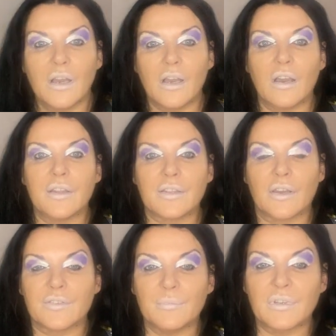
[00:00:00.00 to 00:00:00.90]
Hi
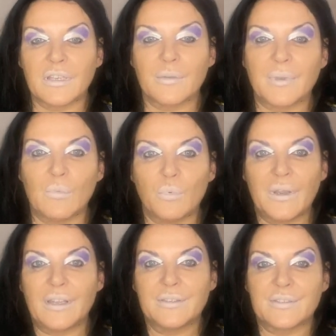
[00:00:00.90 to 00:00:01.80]
guys, I'm looking a bit
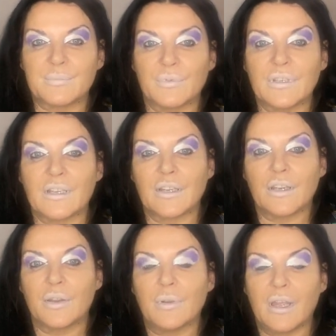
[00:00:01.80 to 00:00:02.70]
weird this morning, I
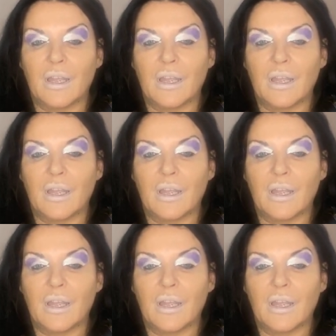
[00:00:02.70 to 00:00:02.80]
know.